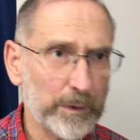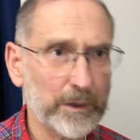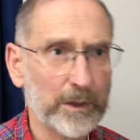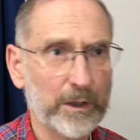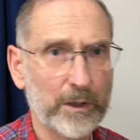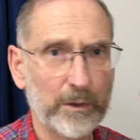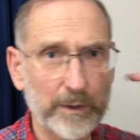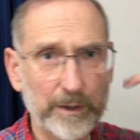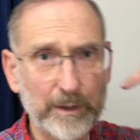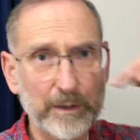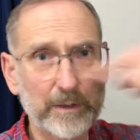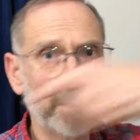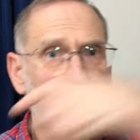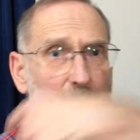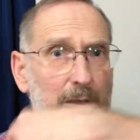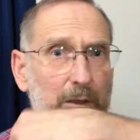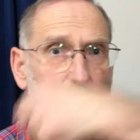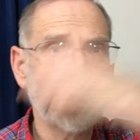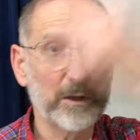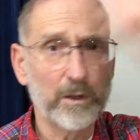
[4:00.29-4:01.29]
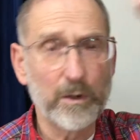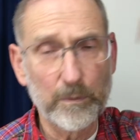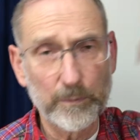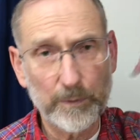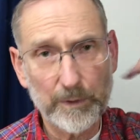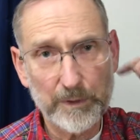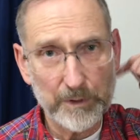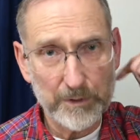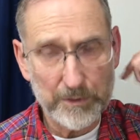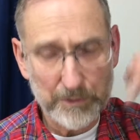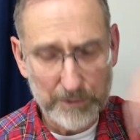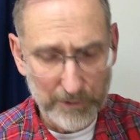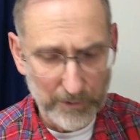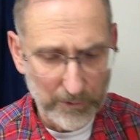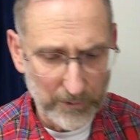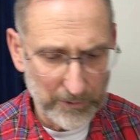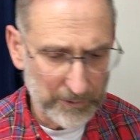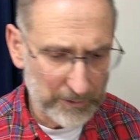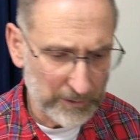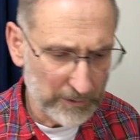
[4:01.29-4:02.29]
going over your
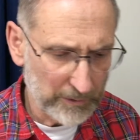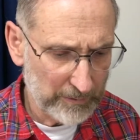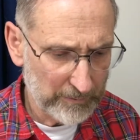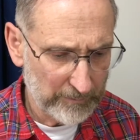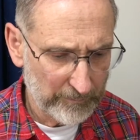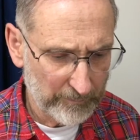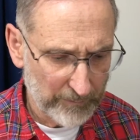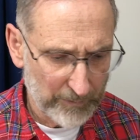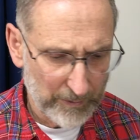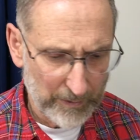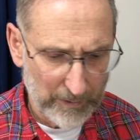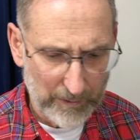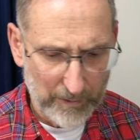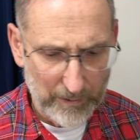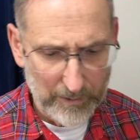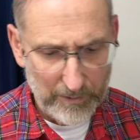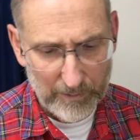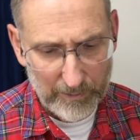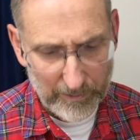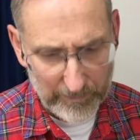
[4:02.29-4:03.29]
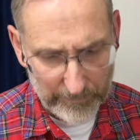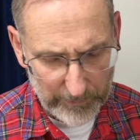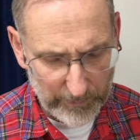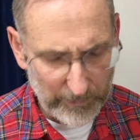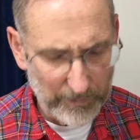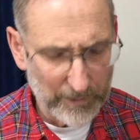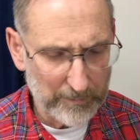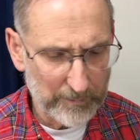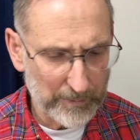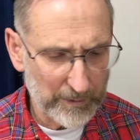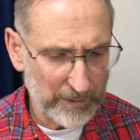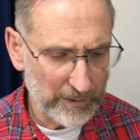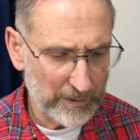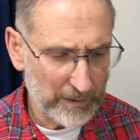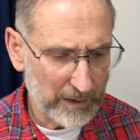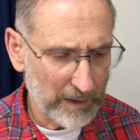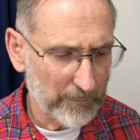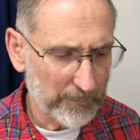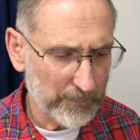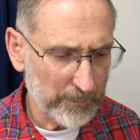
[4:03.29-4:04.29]
shoulder, if you want to be
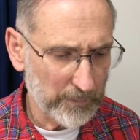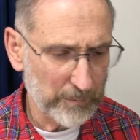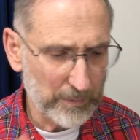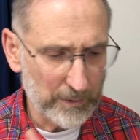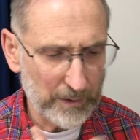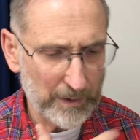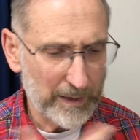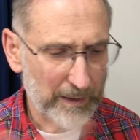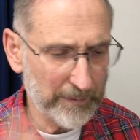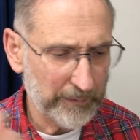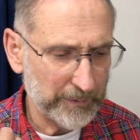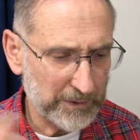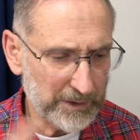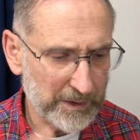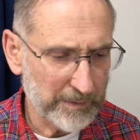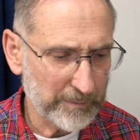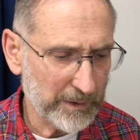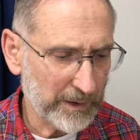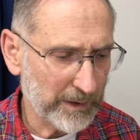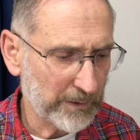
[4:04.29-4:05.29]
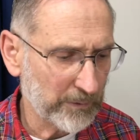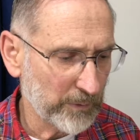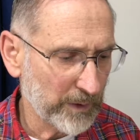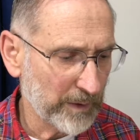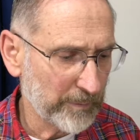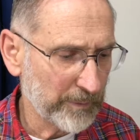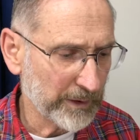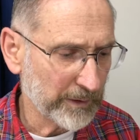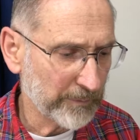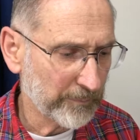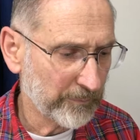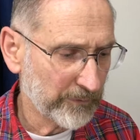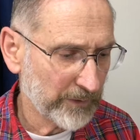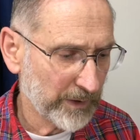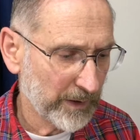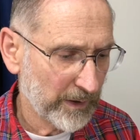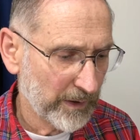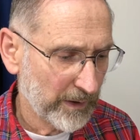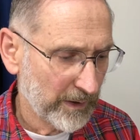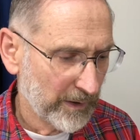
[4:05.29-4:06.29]
comfortable having some kind of webbing.
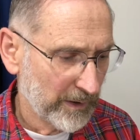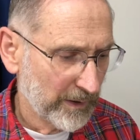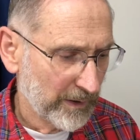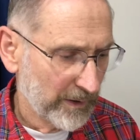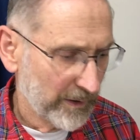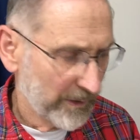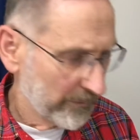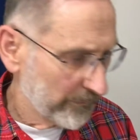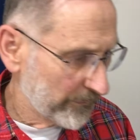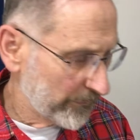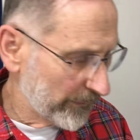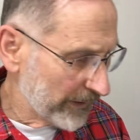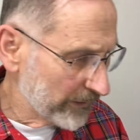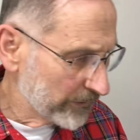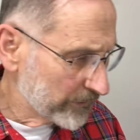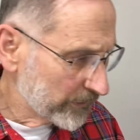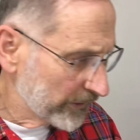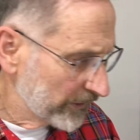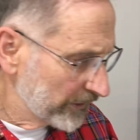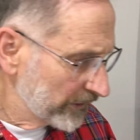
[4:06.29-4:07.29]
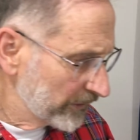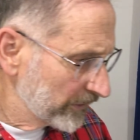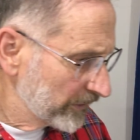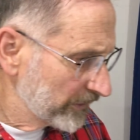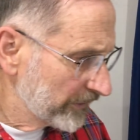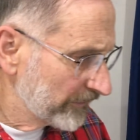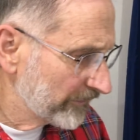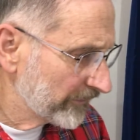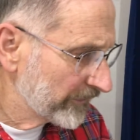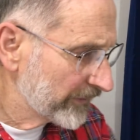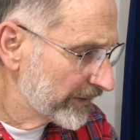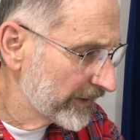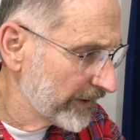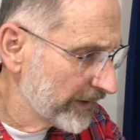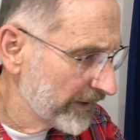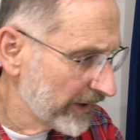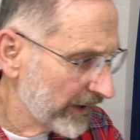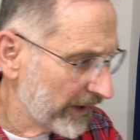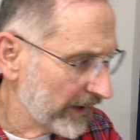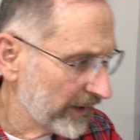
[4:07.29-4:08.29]
Velcro,
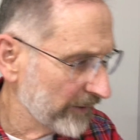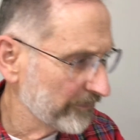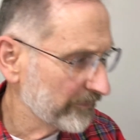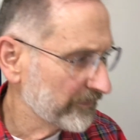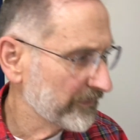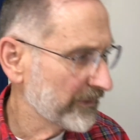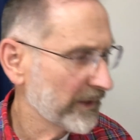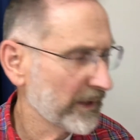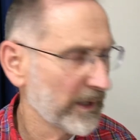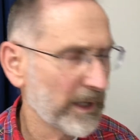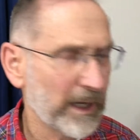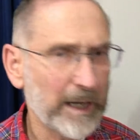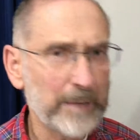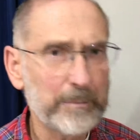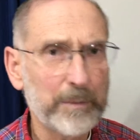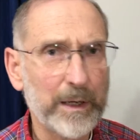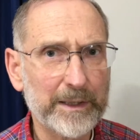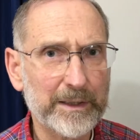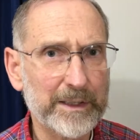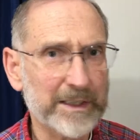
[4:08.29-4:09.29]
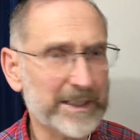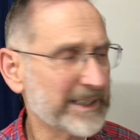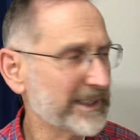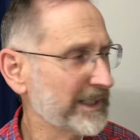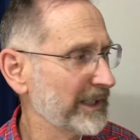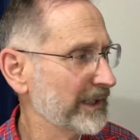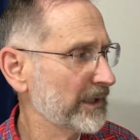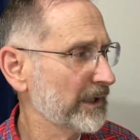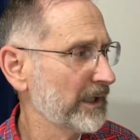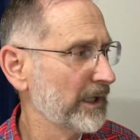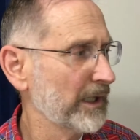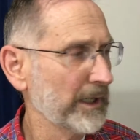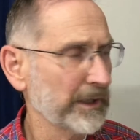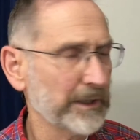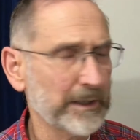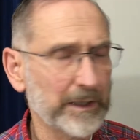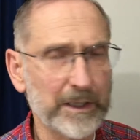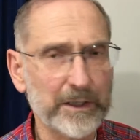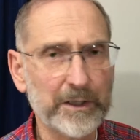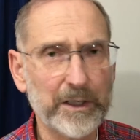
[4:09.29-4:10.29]
I bought the
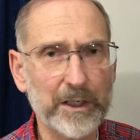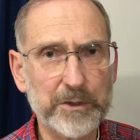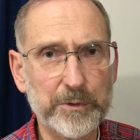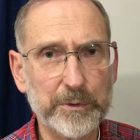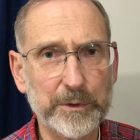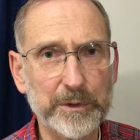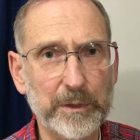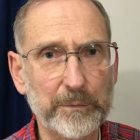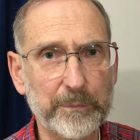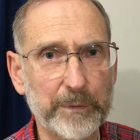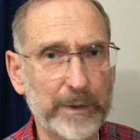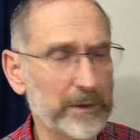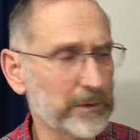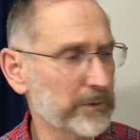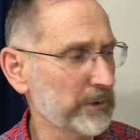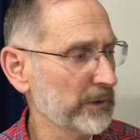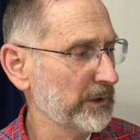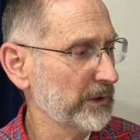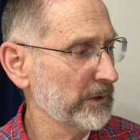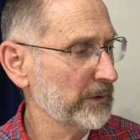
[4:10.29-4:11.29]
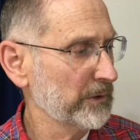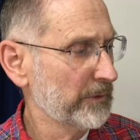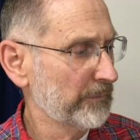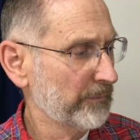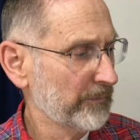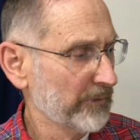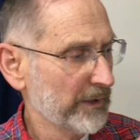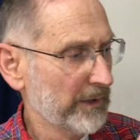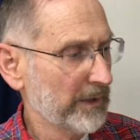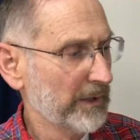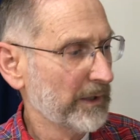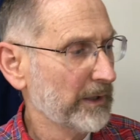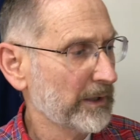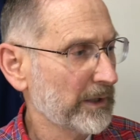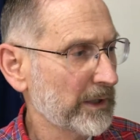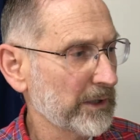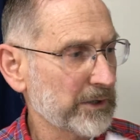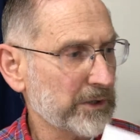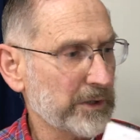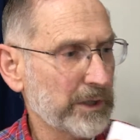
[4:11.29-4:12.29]
stick-on industrial Velcro
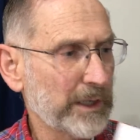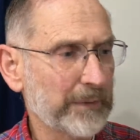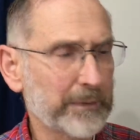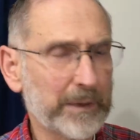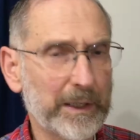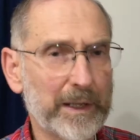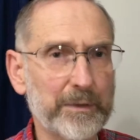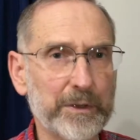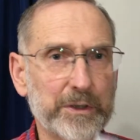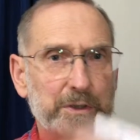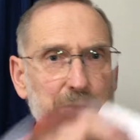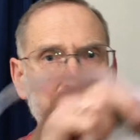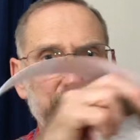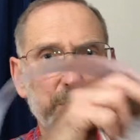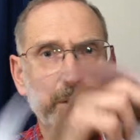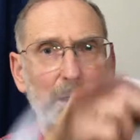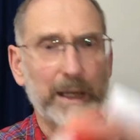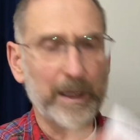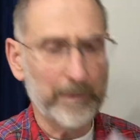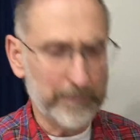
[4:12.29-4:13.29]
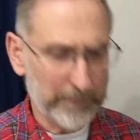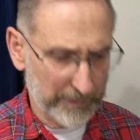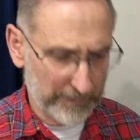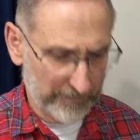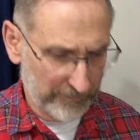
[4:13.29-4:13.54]
because you have to have the strap,